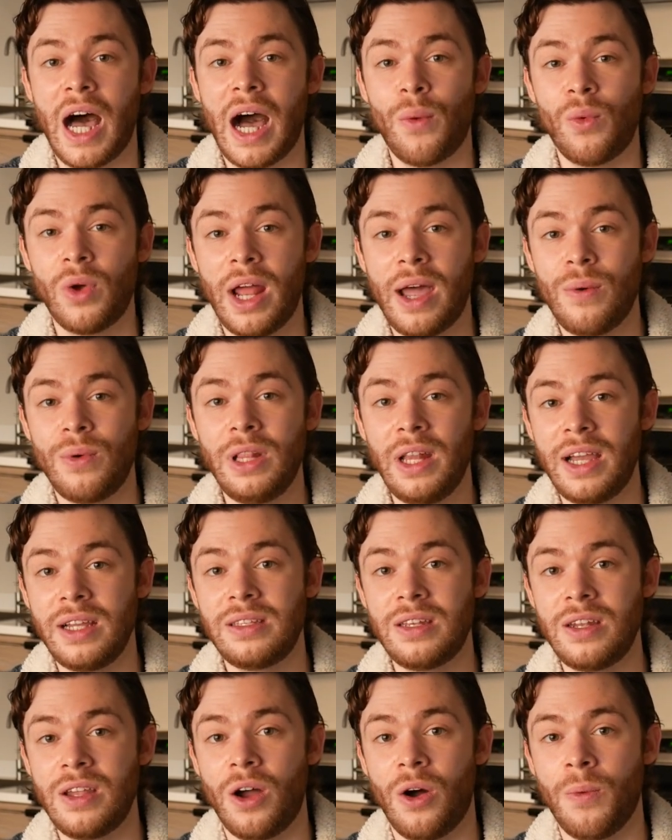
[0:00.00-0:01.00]
What I would like
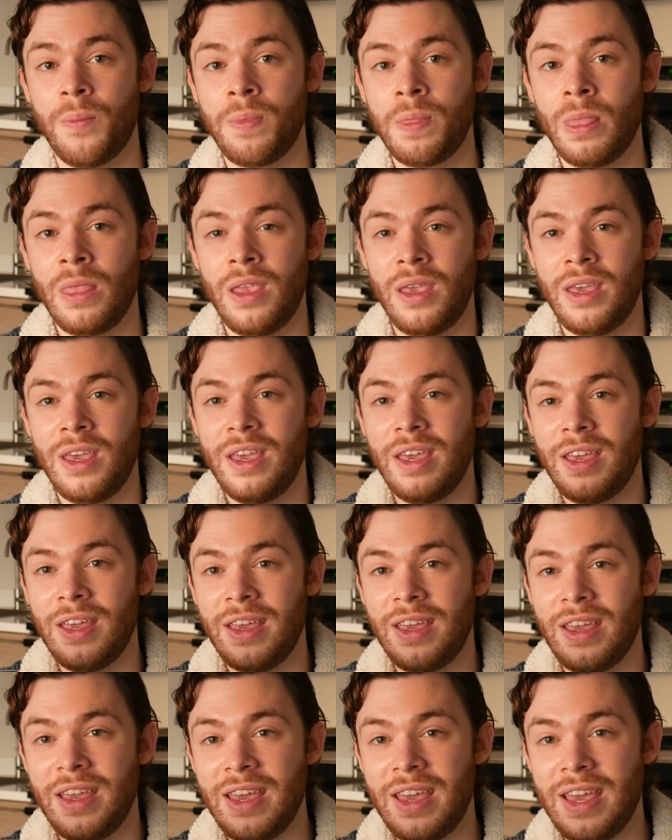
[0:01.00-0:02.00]
to know
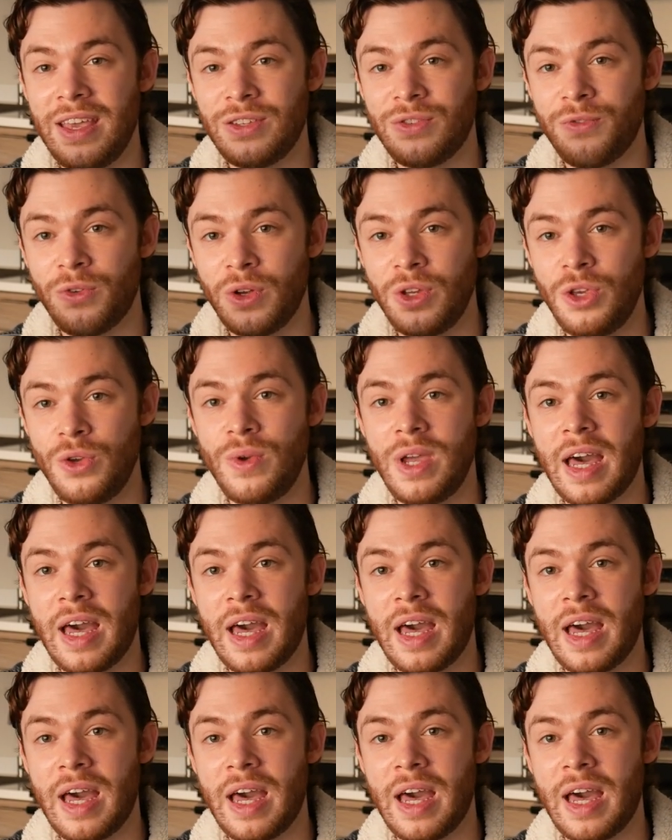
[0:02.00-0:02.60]
is for you